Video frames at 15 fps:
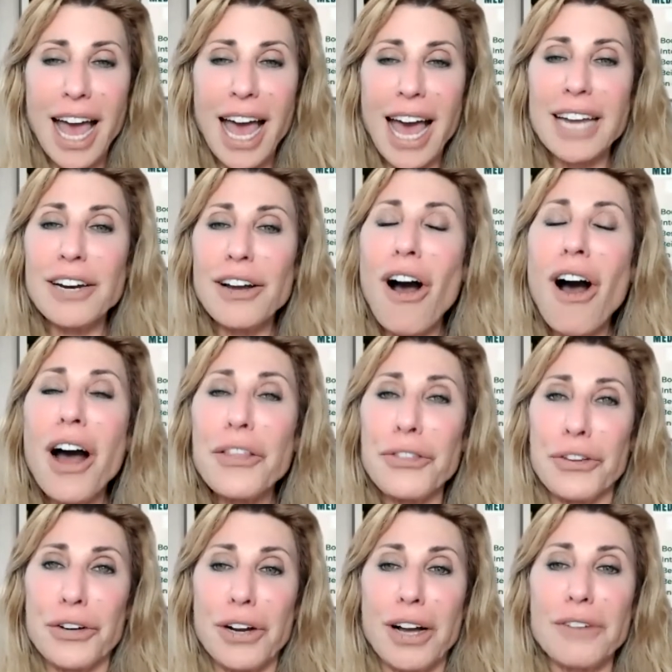and
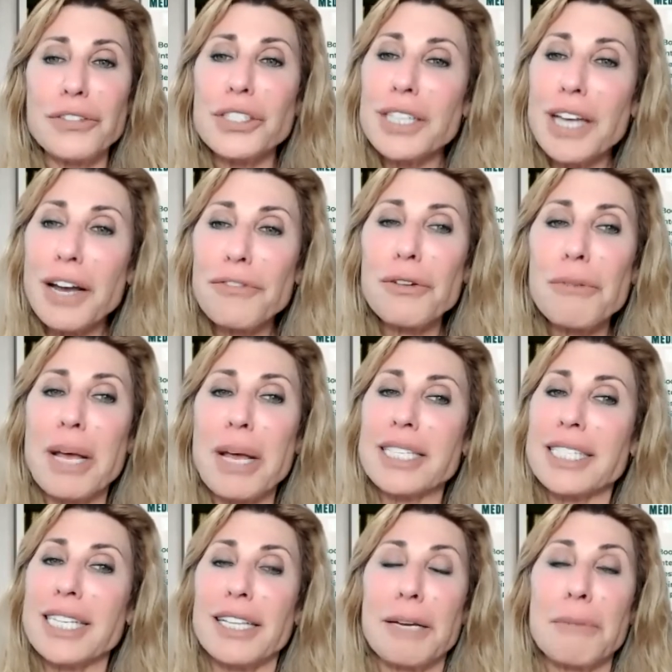author of several
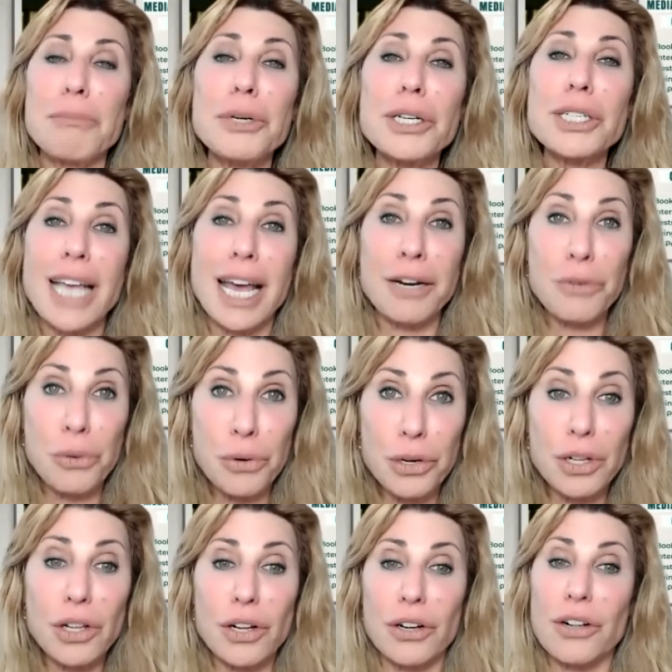best selling books and
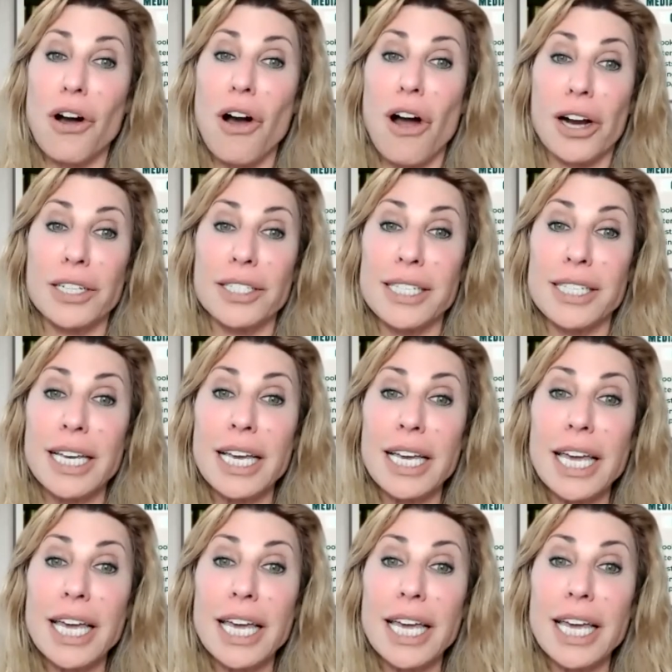oracle cards,